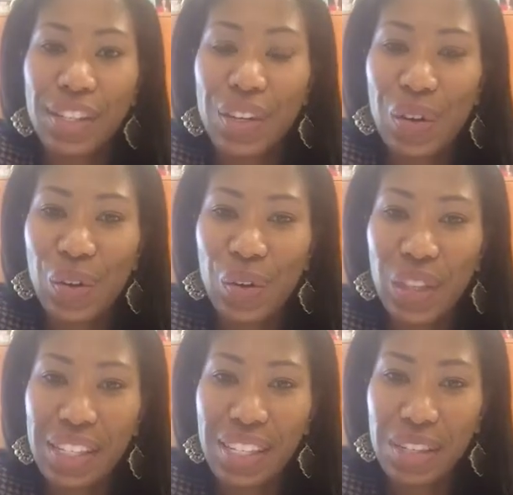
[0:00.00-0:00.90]
So
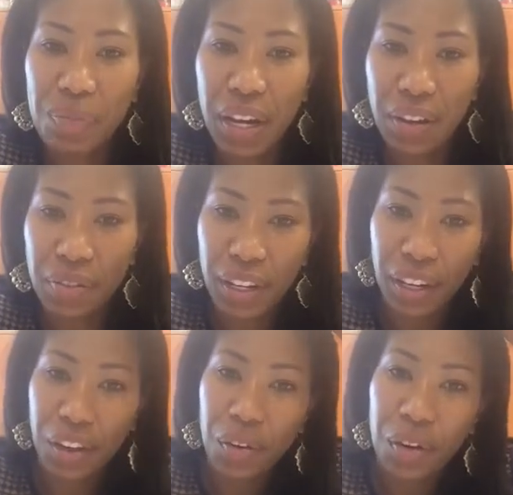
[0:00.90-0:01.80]
this is my
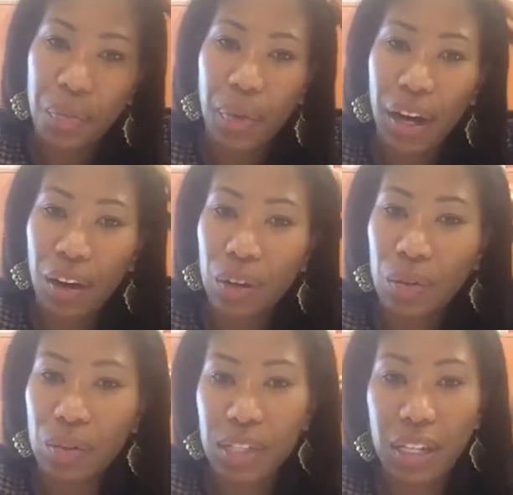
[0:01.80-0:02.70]
video
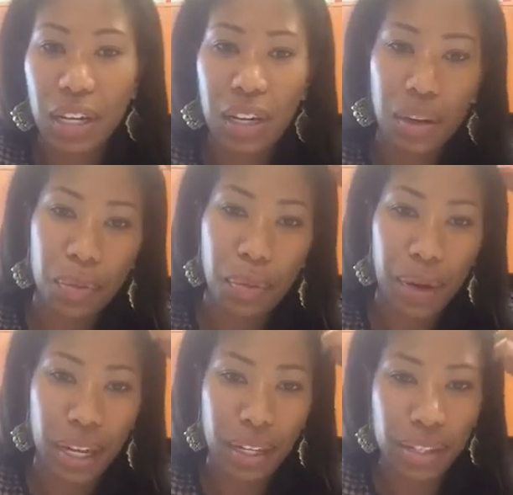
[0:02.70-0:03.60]
about
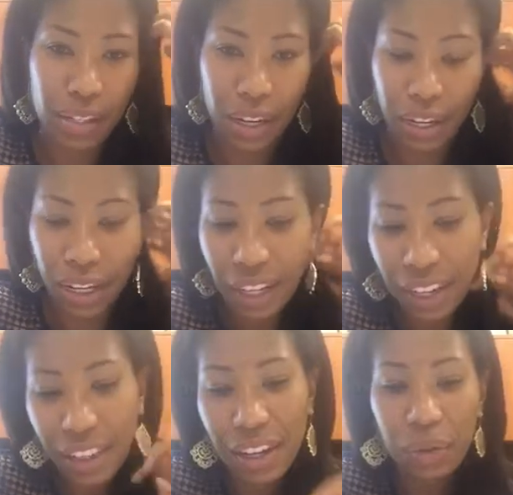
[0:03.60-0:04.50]
my study
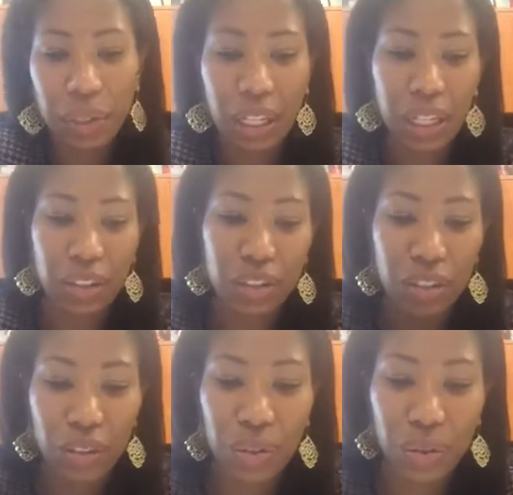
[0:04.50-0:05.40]
that I would like
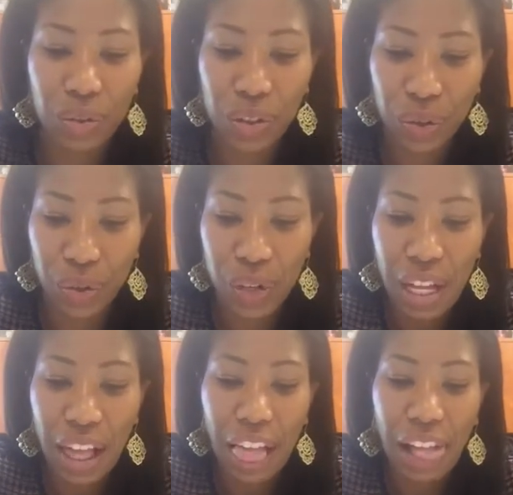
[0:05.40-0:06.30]
to do.
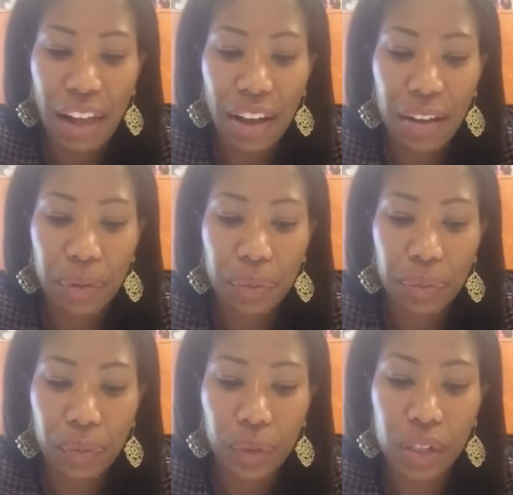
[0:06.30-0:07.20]

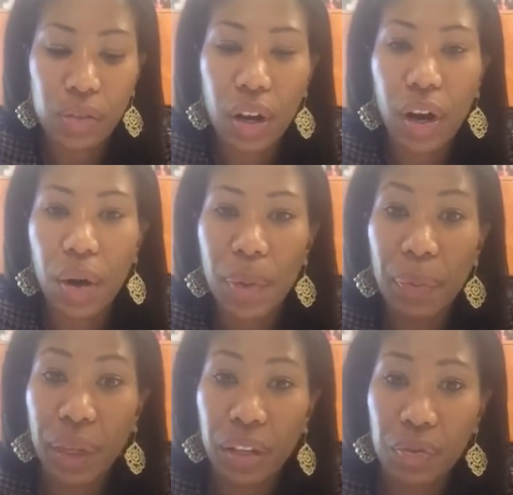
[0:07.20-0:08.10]
So my
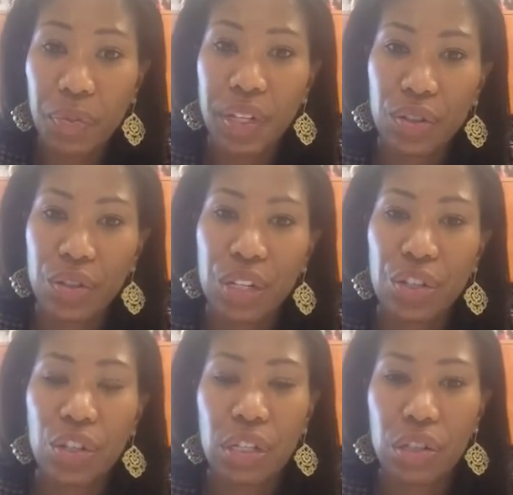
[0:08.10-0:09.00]
plan for my
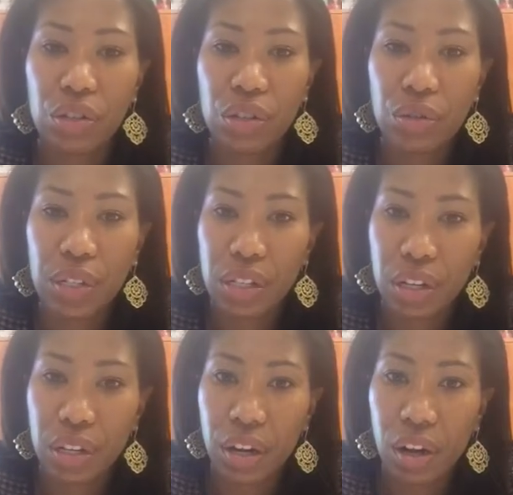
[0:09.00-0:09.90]
dissertation is to do a
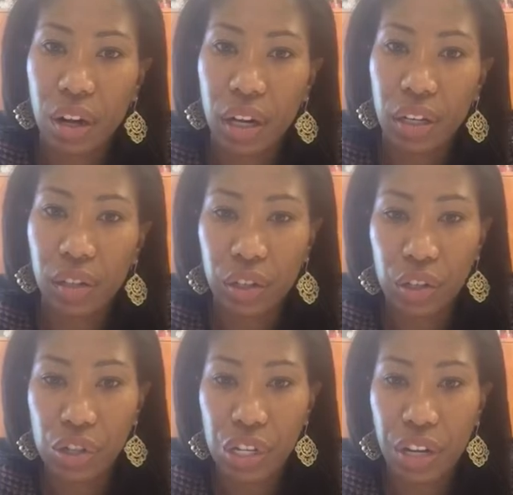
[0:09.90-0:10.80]
study on
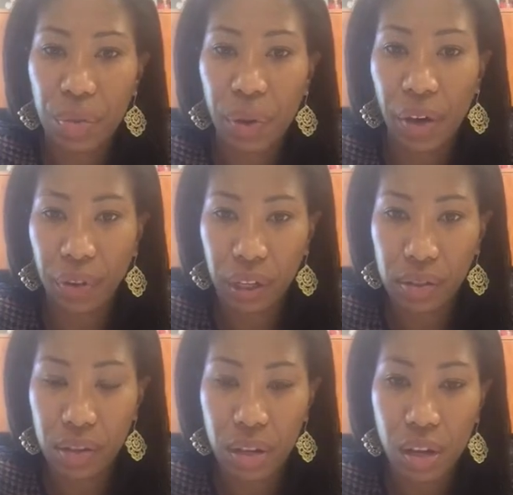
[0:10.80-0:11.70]
leadership
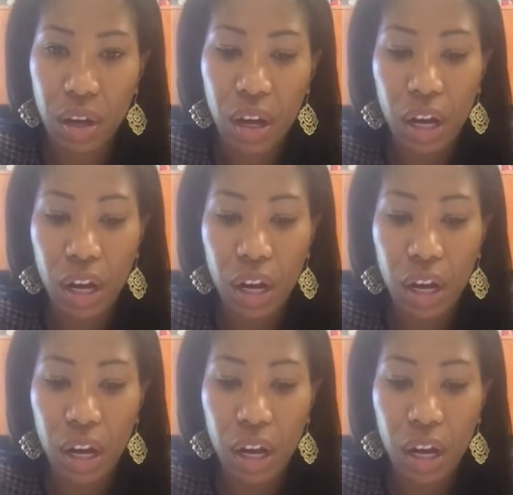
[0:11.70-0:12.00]
efficacy.